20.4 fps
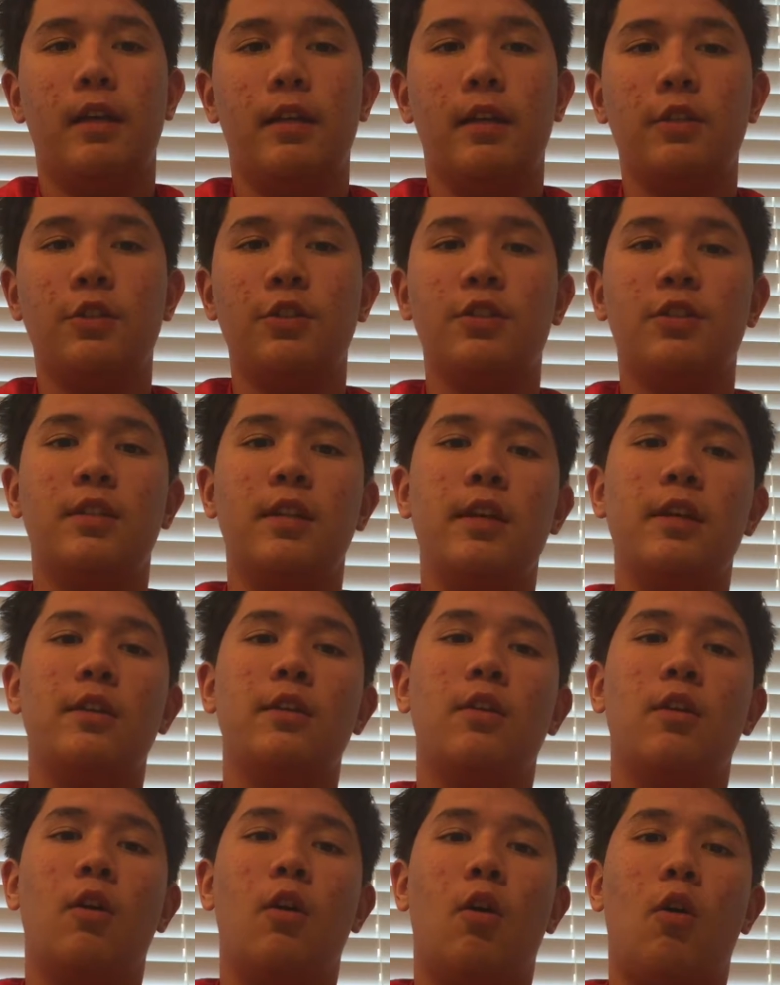let's just say
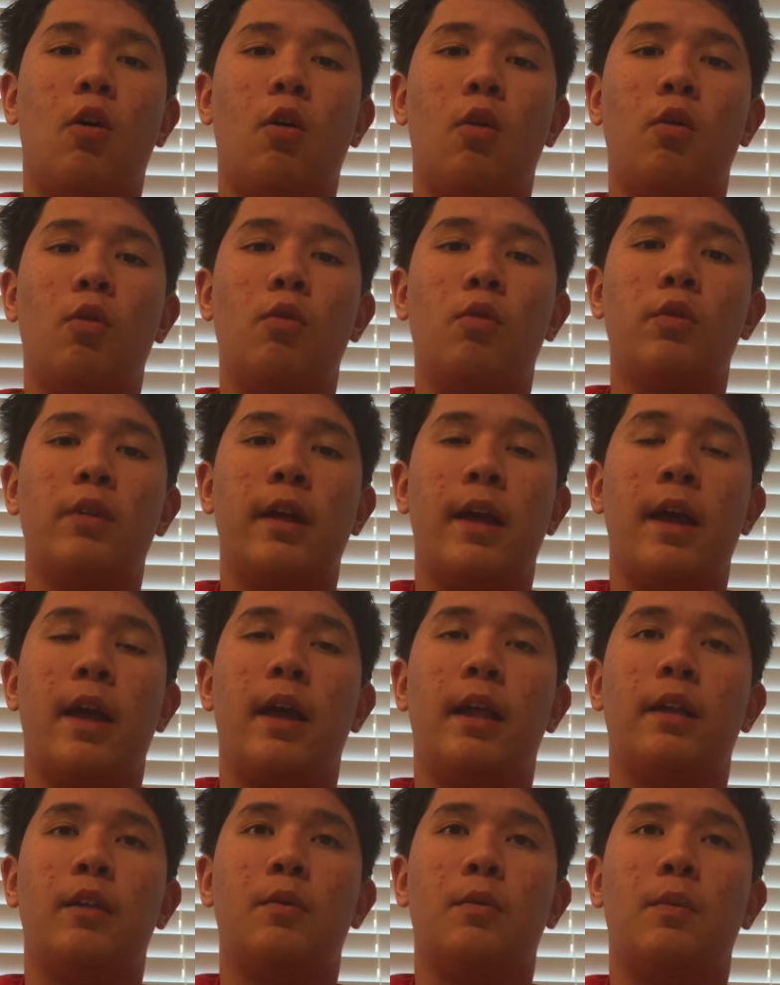you're old
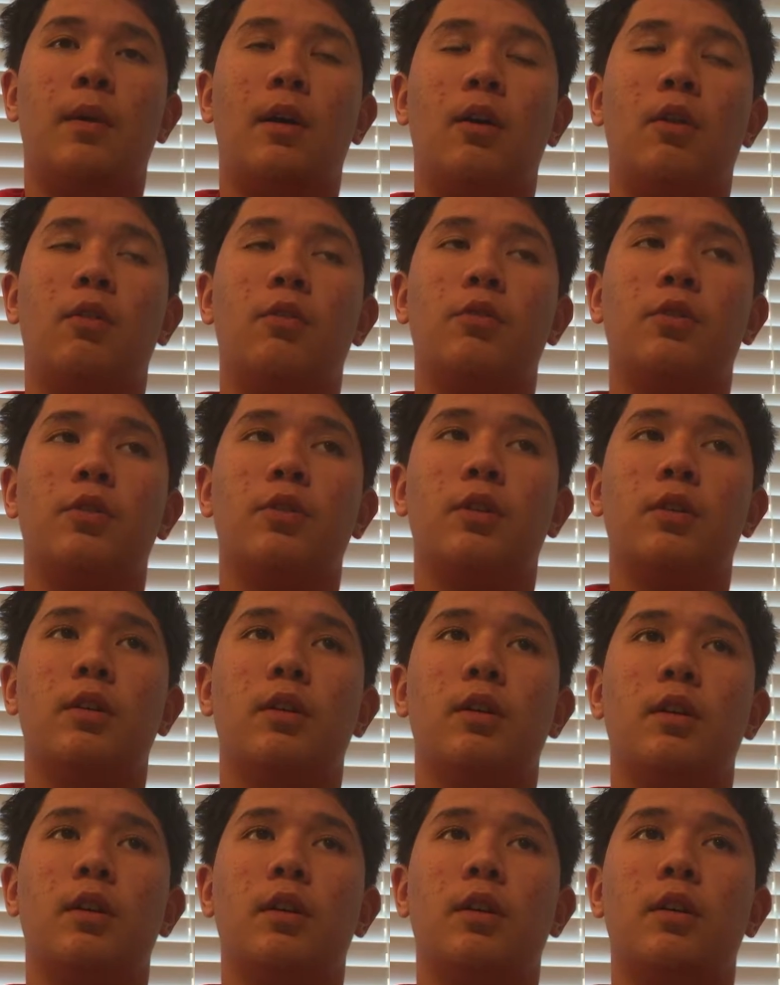and
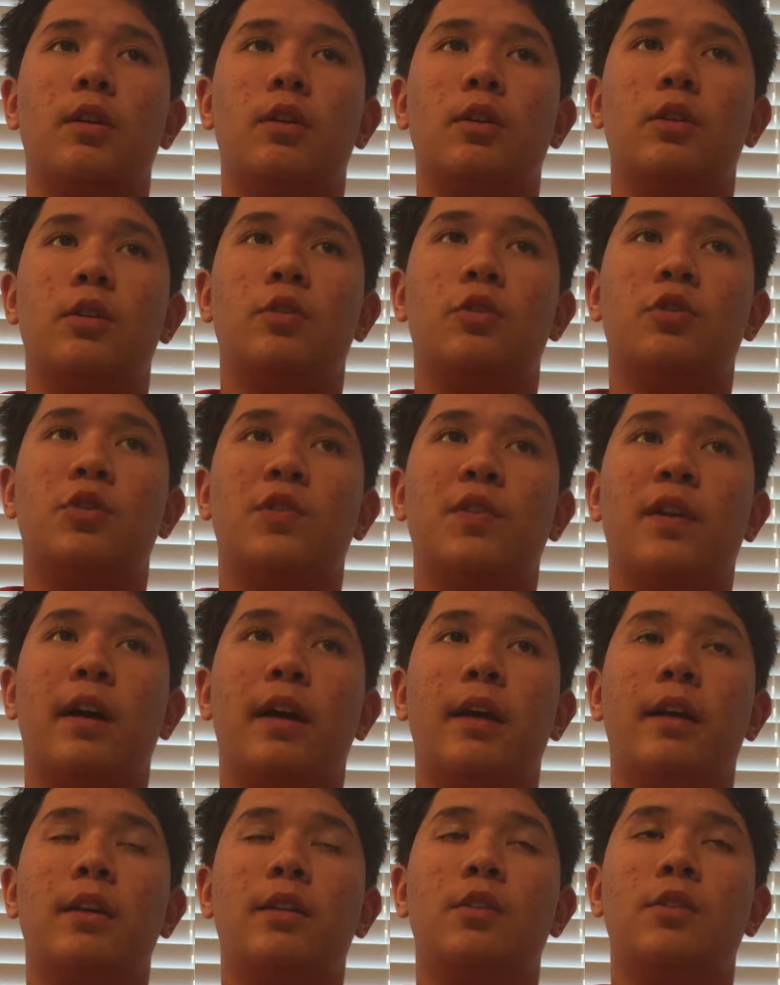you're
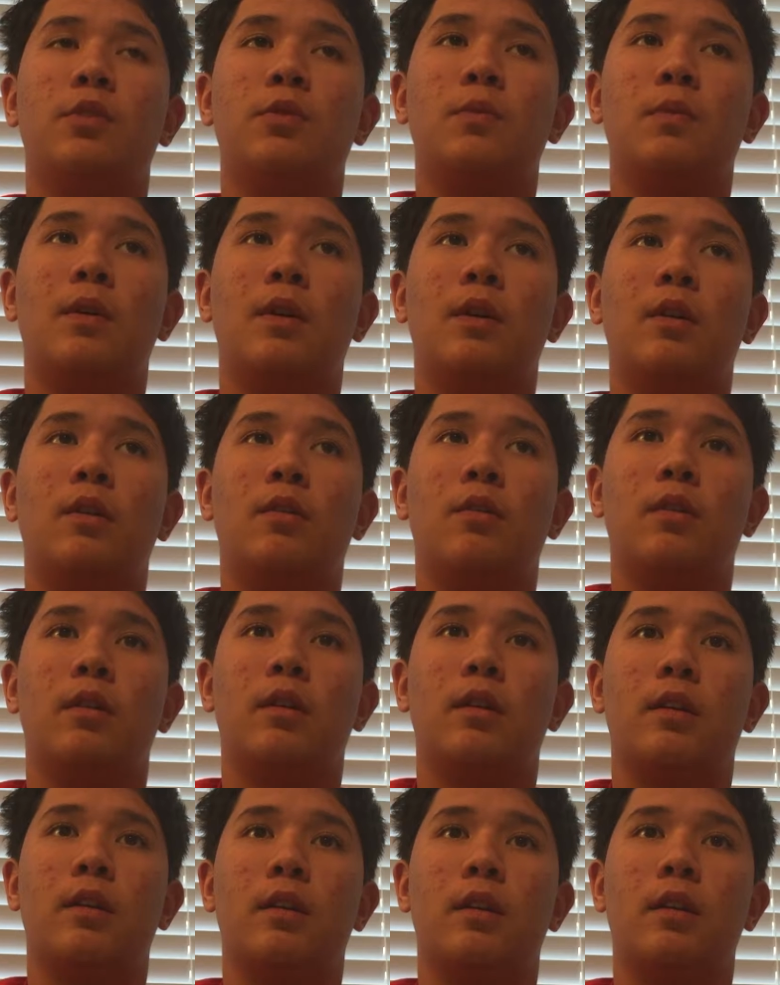trying to
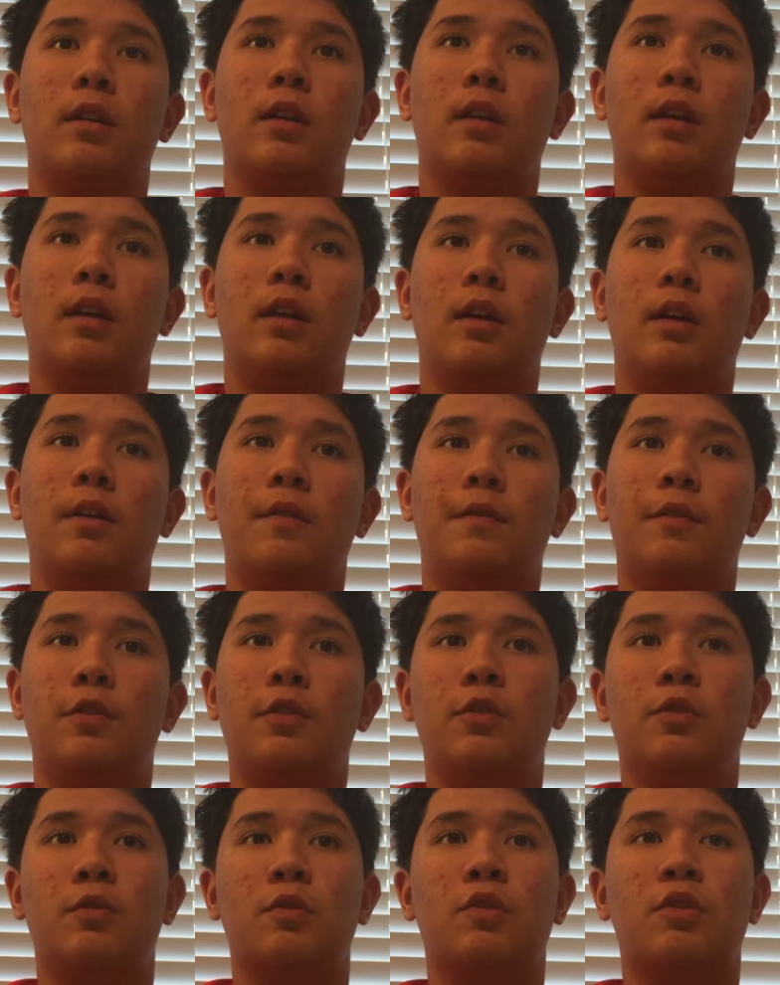you're
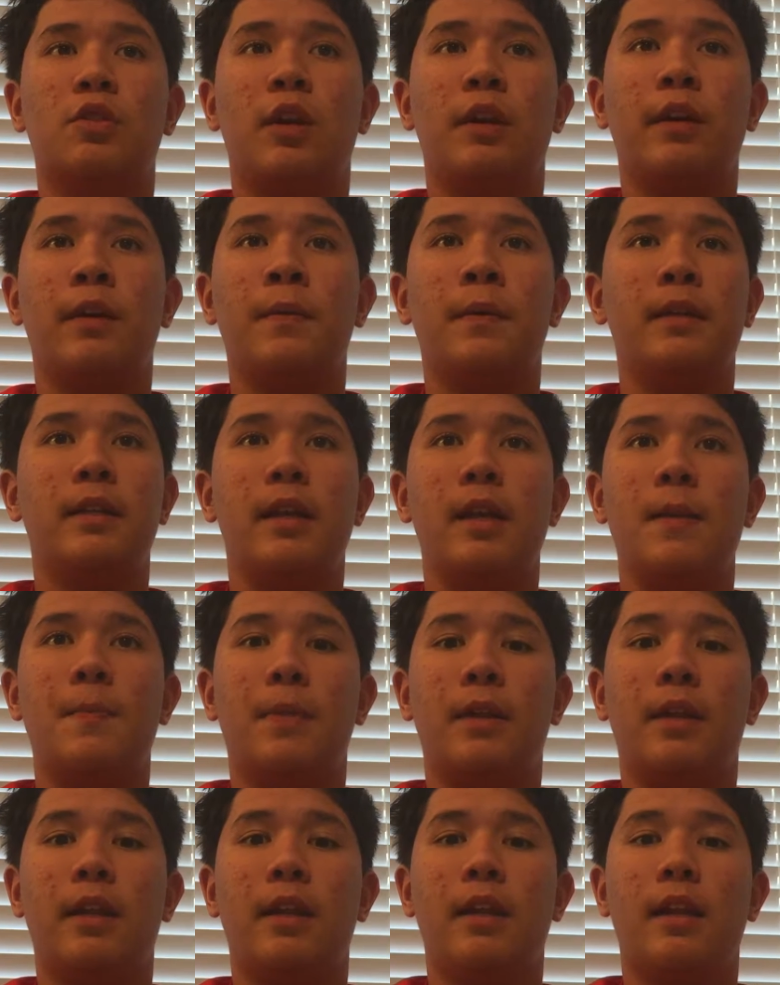just jogging one day,
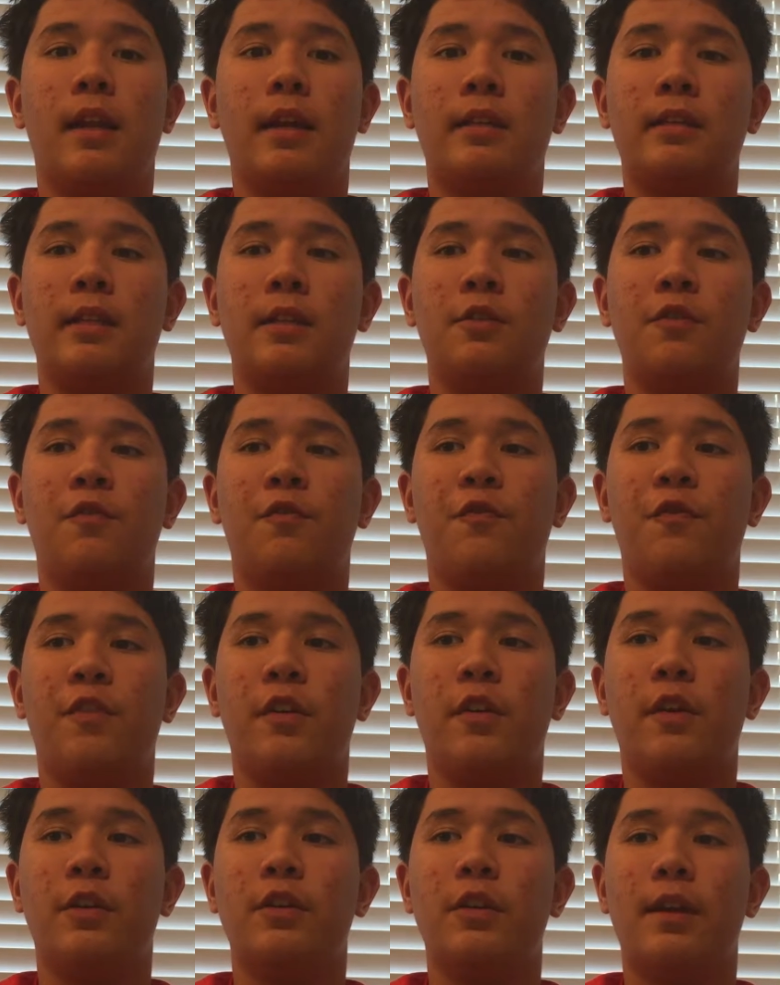but then the next day you
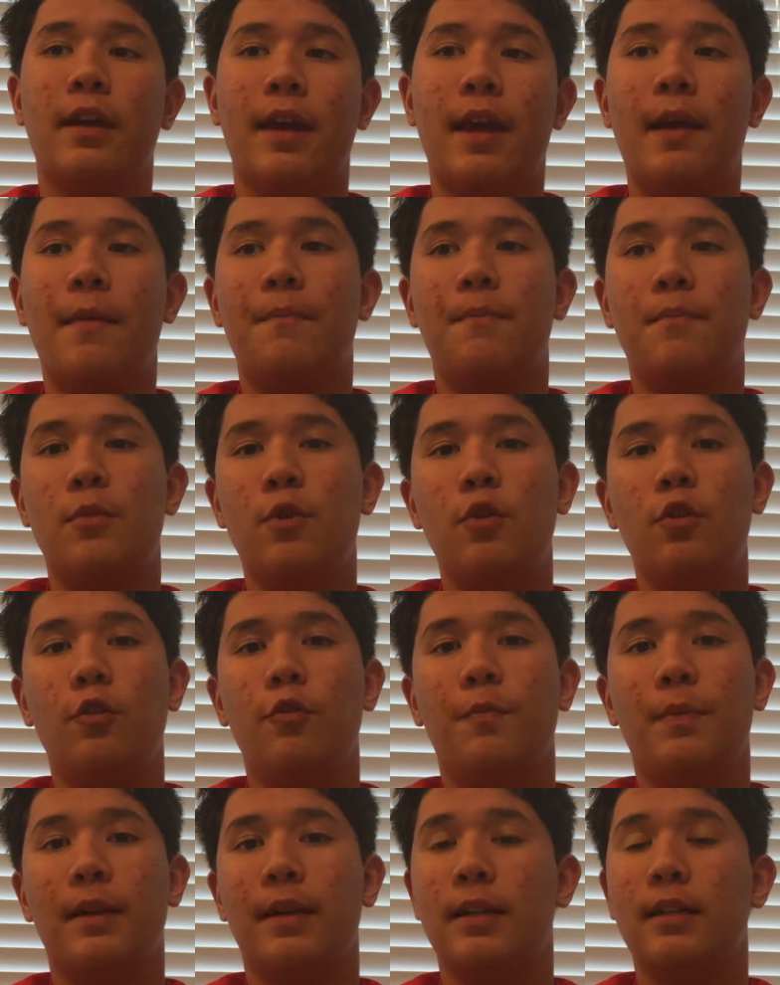figure out you can't
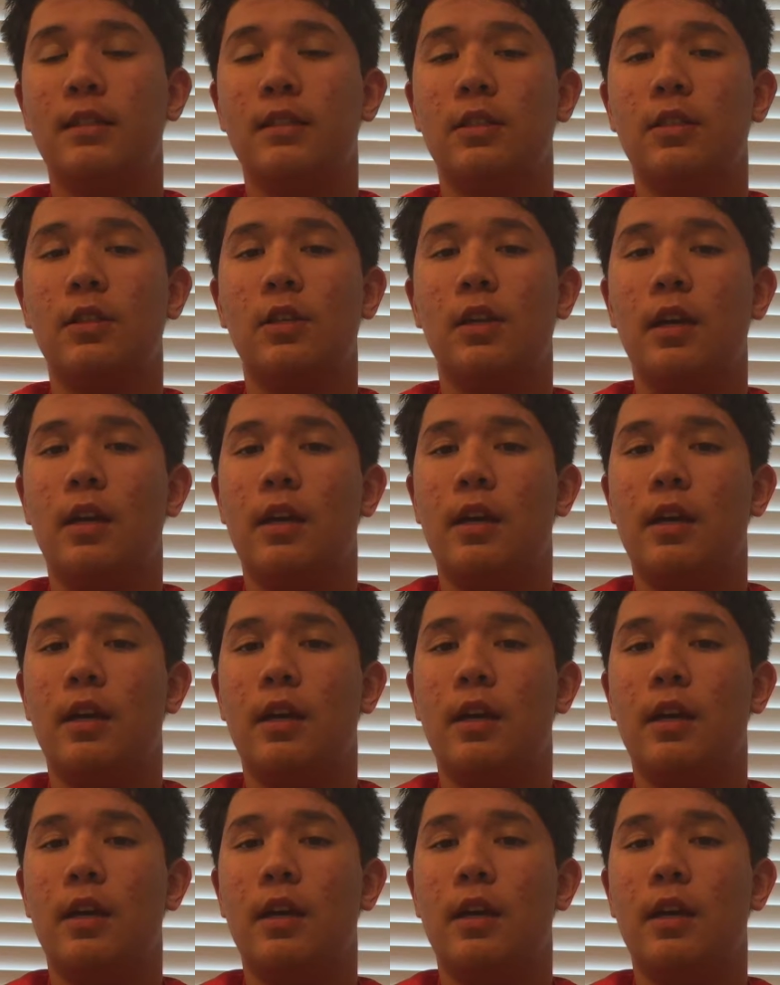move because